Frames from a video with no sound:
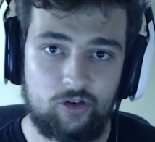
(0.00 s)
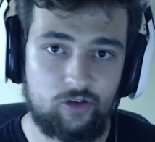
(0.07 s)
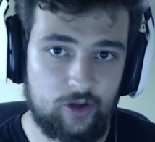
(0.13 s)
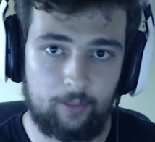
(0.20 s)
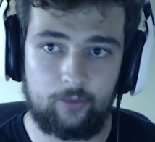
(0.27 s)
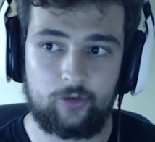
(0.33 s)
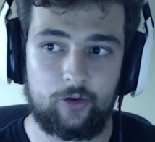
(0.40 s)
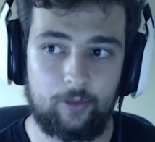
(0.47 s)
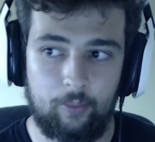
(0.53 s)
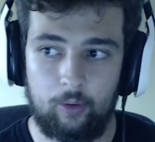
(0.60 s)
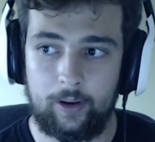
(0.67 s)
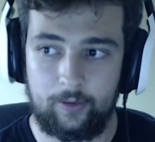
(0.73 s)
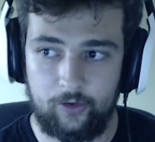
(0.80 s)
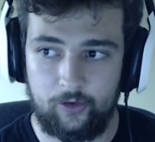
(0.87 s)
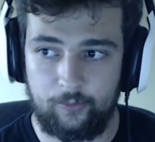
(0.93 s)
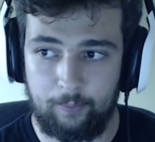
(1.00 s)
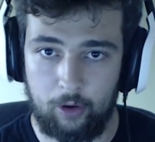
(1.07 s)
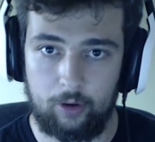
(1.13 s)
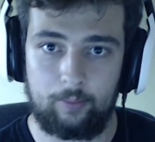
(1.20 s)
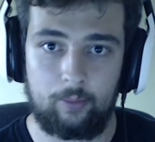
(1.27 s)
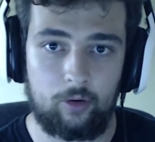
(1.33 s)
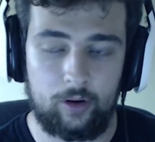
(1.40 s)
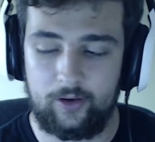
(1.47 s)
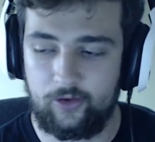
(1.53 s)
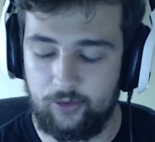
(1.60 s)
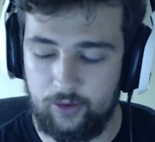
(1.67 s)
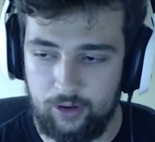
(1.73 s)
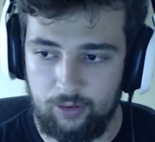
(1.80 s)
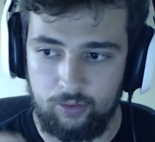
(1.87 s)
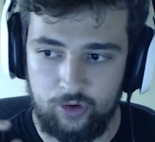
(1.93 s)
doubles your points per bullet, so
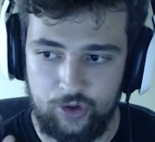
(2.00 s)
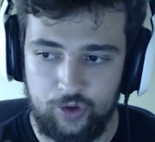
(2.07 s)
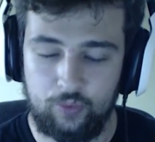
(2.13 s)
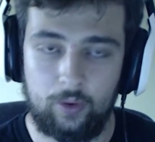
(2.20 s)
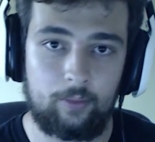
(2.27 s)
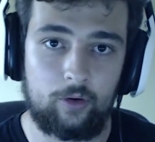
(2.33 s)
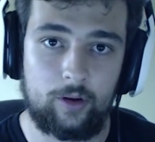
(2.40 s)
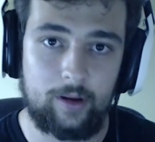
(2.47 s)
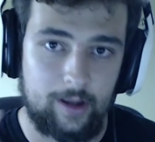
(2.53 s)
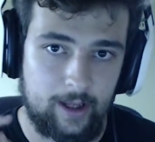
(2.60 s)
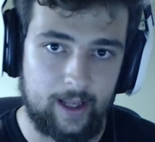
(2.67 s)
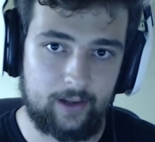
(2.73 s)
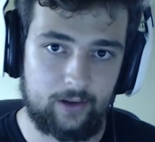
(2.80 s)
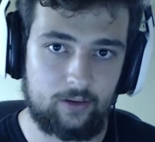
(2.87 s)
you shoot 1 bullet, you get